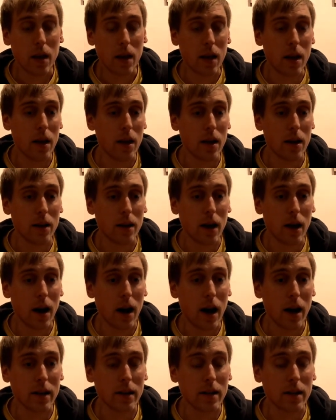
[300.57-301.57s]
And
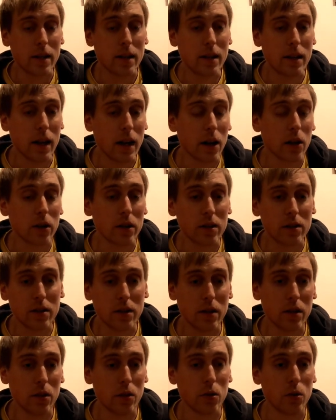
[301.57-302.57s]
I
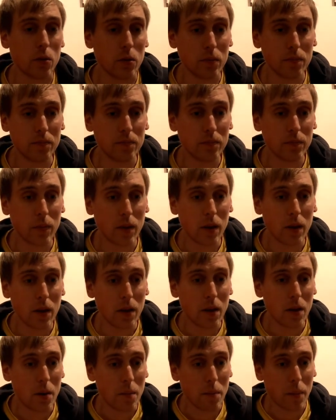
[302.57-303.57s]
guarantee you,
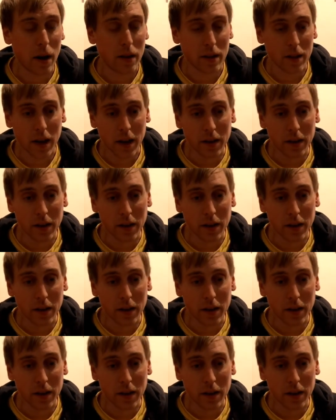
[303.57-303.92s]
by the